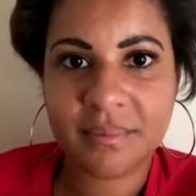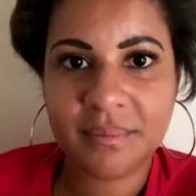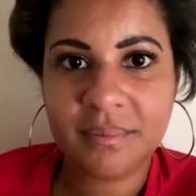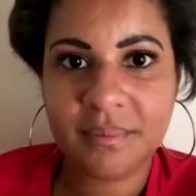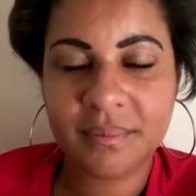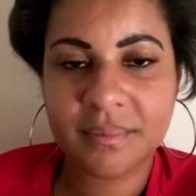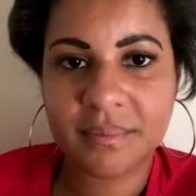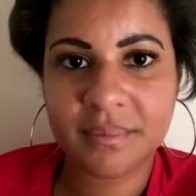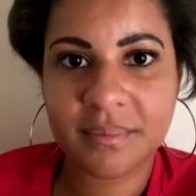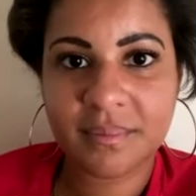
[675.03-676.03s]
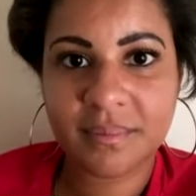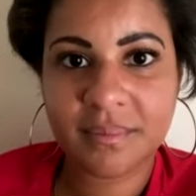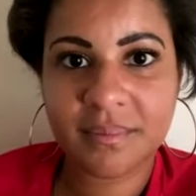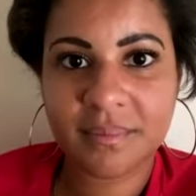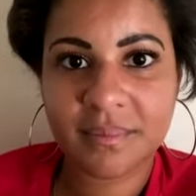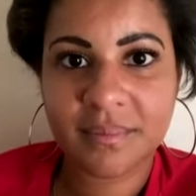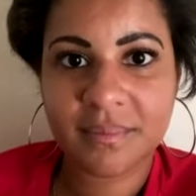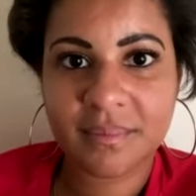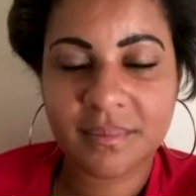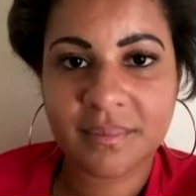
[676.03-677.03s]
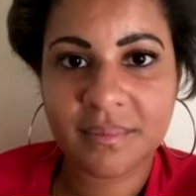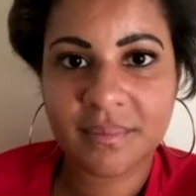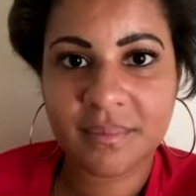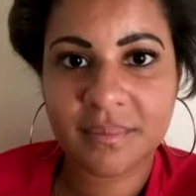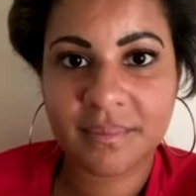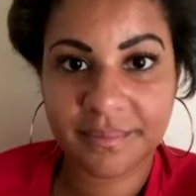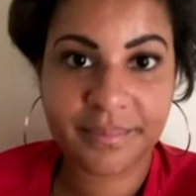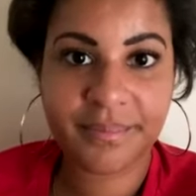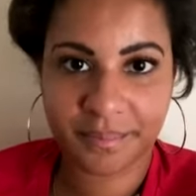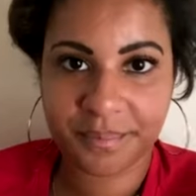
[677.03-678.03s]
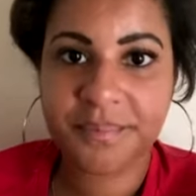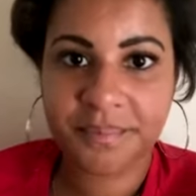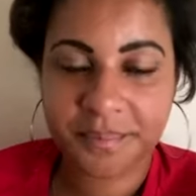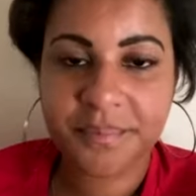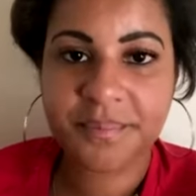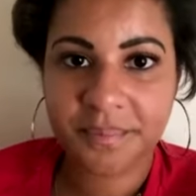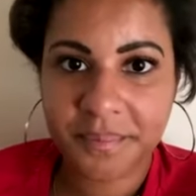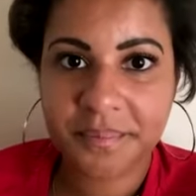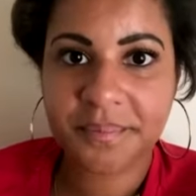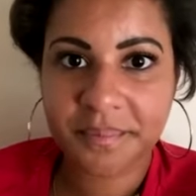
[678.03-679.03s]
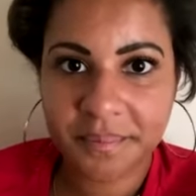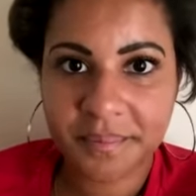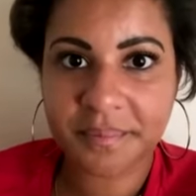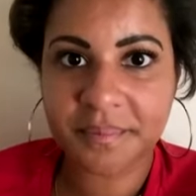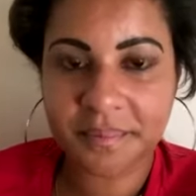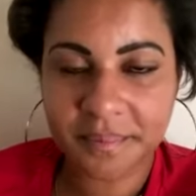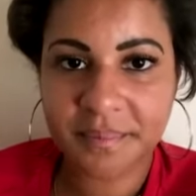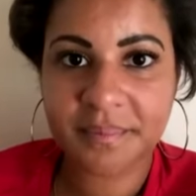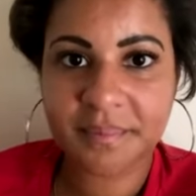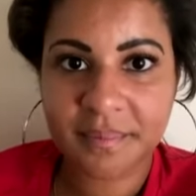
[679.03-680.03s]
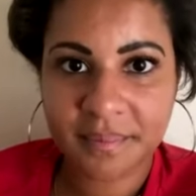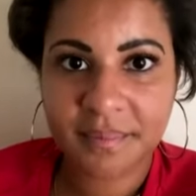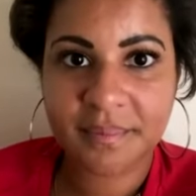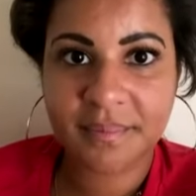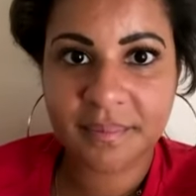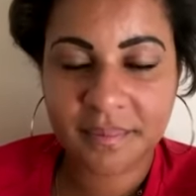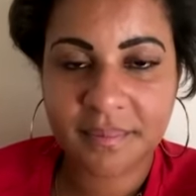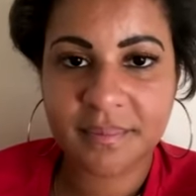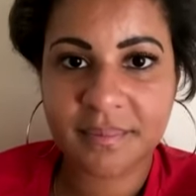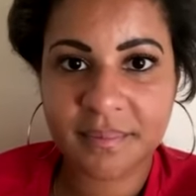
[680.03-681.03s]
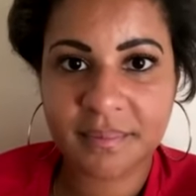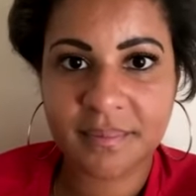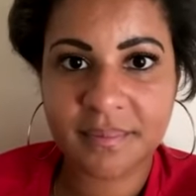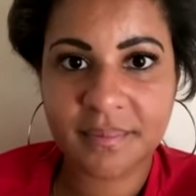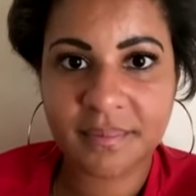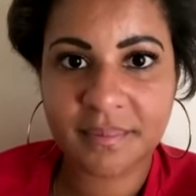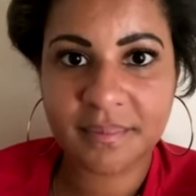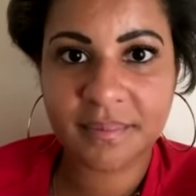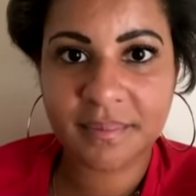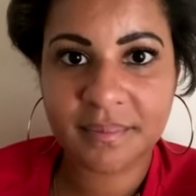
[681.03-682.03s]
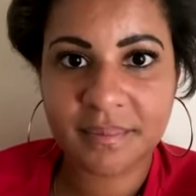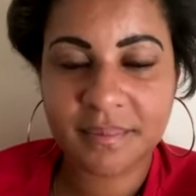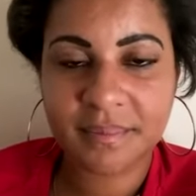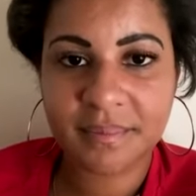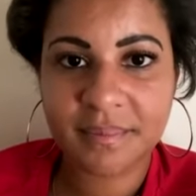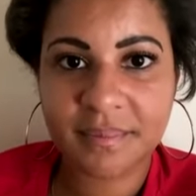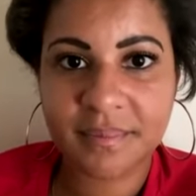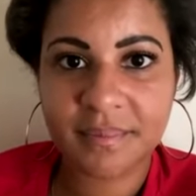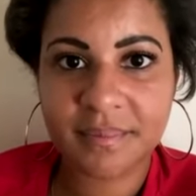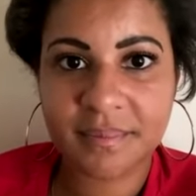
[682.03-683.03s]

This person isn't speaking.